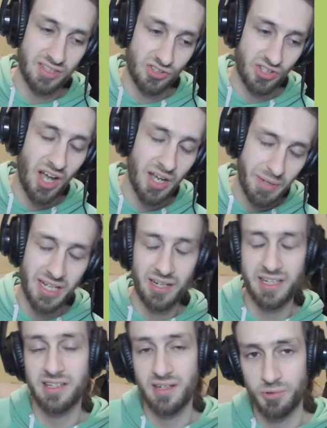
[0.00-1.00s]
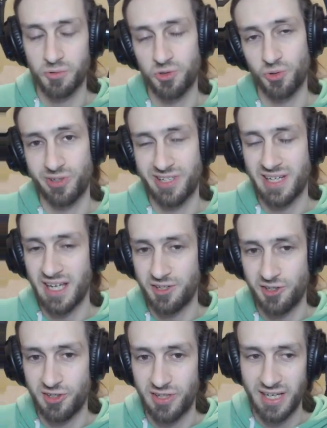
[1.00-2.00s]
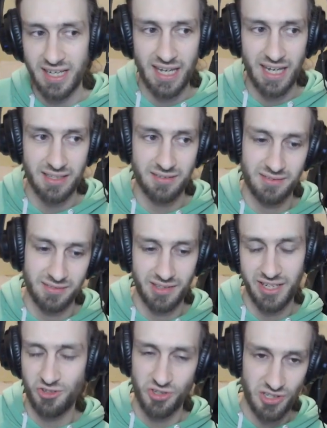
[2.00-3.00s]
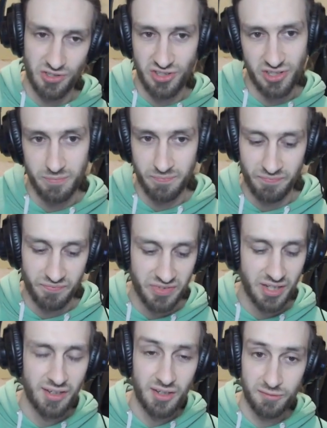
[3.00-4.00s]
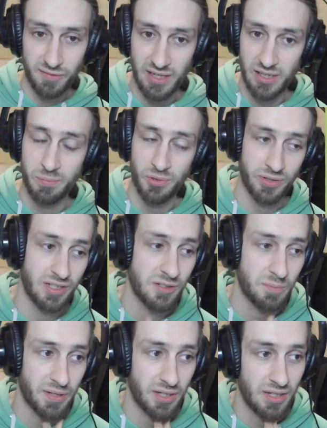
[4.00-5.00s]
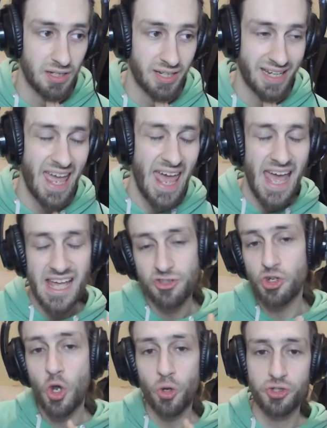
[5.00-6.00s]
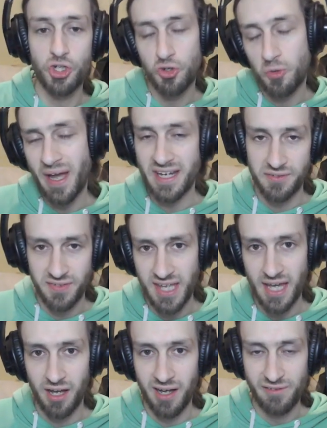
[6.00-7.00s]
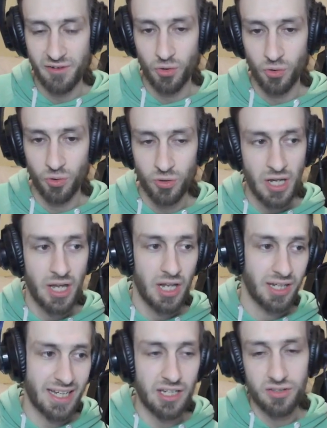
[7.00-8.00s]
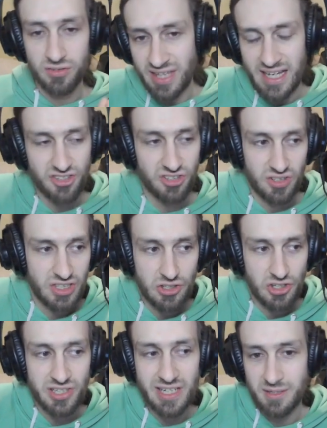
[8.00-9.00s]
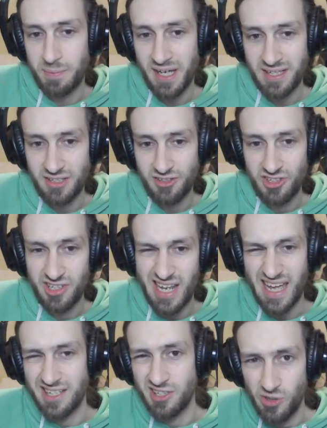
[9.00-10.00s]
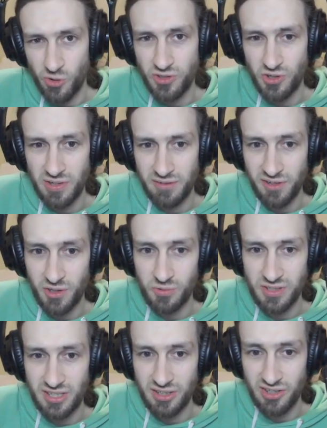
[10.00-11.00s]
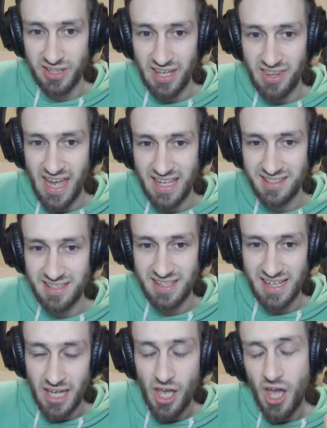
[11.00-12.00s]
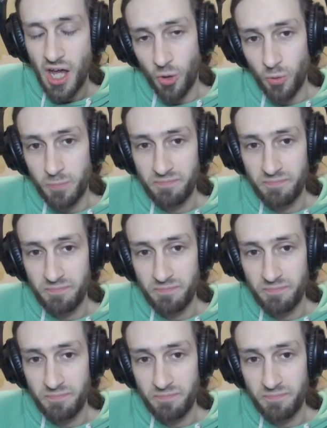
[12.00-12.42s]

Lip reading: timing like a double sword slash can introduce some failure points, but like it's not too bad if you get either or. Like that's, you just need to pay attention to that. It's not too difficult to look at that and see, oh,